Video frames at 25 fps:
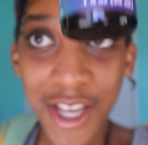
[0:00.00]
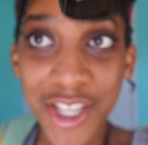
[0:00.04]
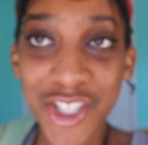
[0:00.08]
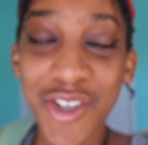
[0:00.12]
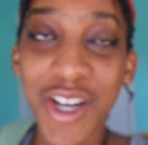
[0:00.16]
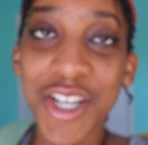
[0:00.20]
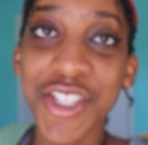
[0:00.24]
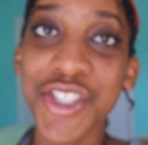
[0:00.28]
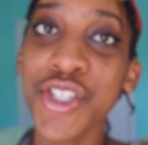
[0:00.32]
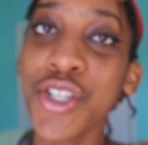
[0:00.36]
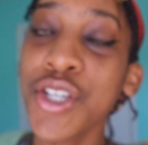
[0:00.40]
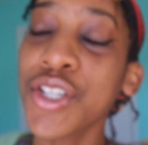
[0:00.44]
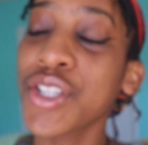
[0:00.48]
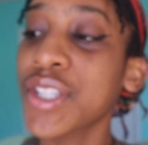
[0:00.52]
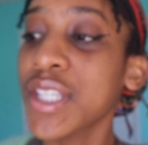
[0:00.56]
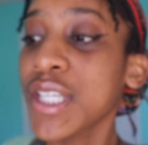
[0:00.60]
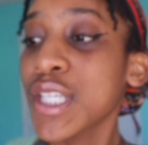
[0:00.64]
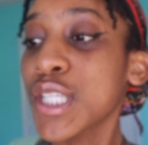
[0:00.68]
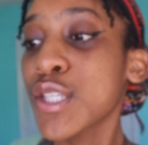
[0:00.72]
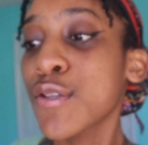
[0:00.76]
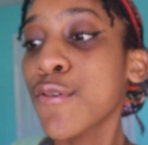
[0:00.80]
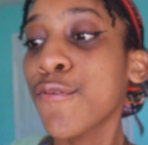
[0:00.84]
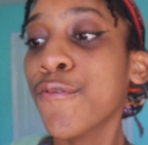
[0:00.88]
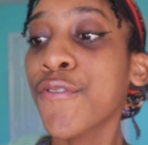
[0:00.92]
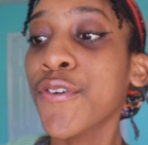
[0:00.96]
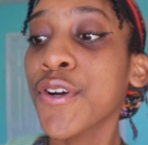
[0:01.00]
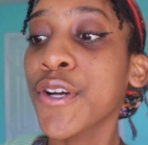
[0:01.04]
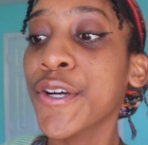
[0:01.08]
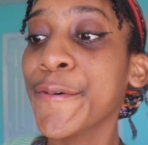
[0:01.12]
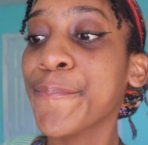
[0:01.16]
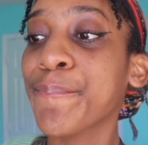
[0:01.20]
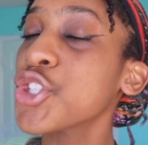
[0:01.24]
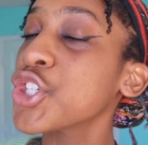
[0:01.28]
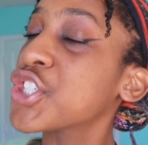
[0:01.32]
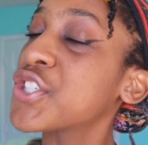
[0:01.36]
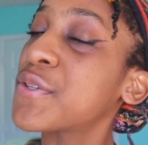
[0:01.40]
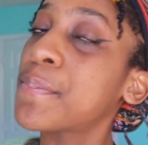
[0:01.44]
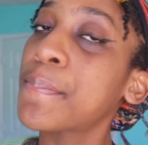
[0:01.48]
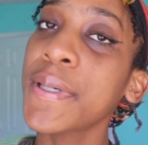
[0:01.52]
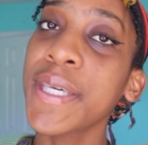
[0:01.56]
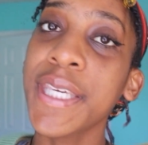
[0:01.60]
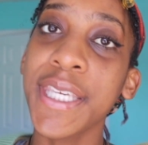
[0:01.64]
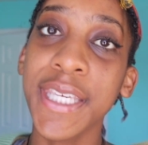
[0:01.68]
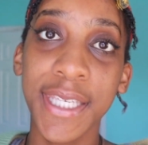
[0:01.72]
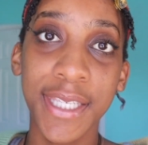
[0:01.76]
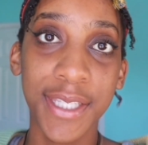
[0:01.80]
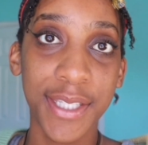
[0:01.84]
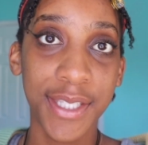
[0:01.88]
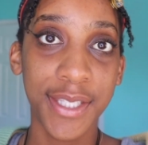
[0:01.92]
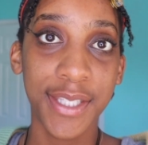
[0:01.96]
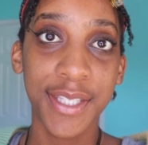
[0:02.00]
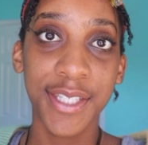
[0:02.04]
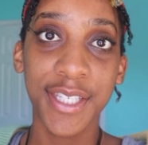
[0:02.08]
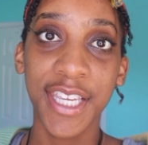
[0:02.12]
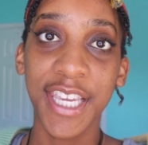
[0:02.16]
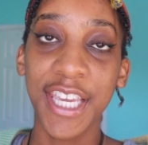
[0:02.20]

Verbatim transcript: So I took this for just peace